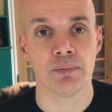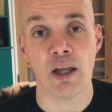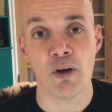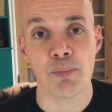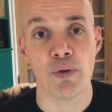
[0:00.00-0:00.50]

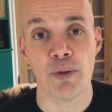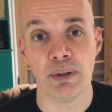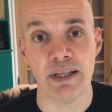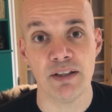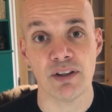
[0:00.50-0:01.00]
allowing both the
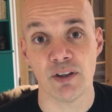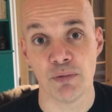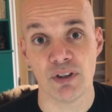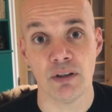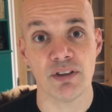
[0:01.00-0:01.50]
players and
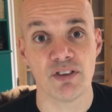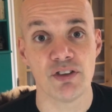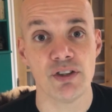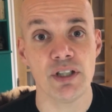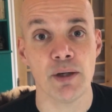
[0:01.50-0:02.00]
themselves as a
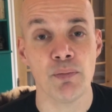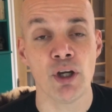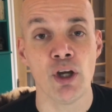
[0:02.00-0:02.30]
GM